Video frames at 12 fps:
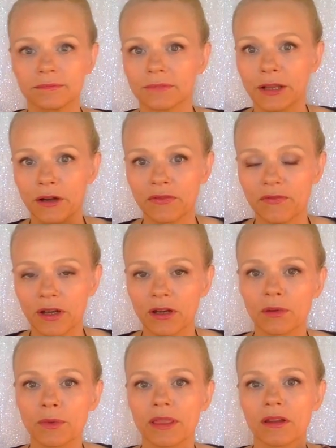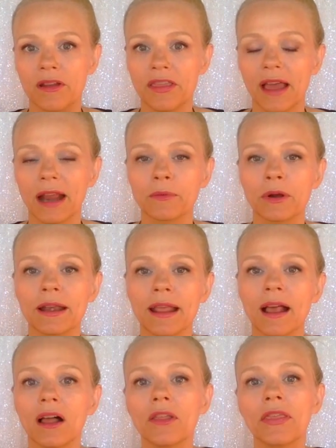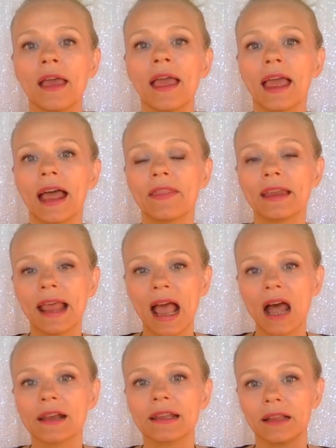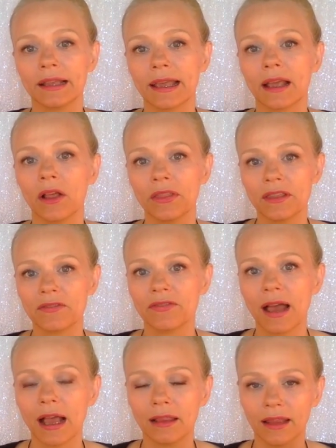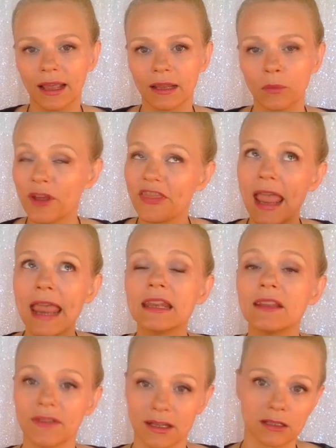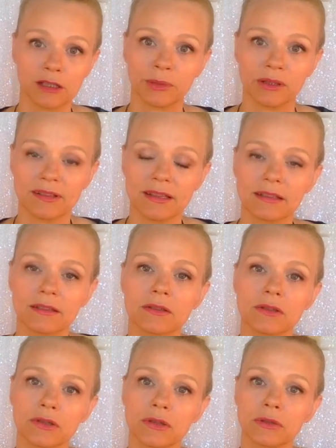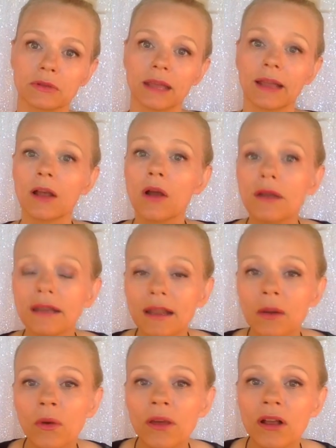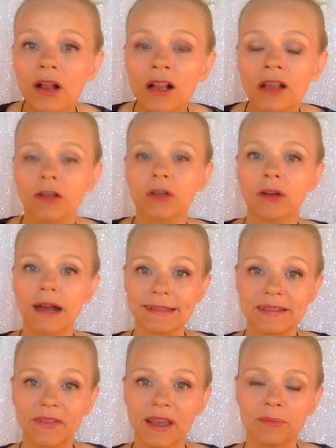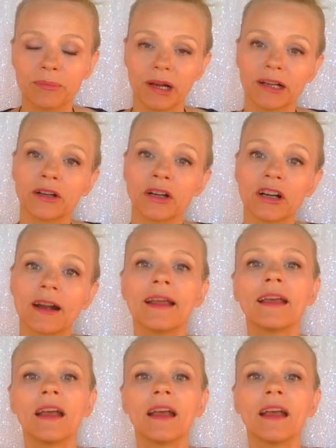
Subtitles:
interfere with your thyroid health. And then adding like a healthy fat, like with any vegetables, this is true, like coconut oil or grass-fed butter,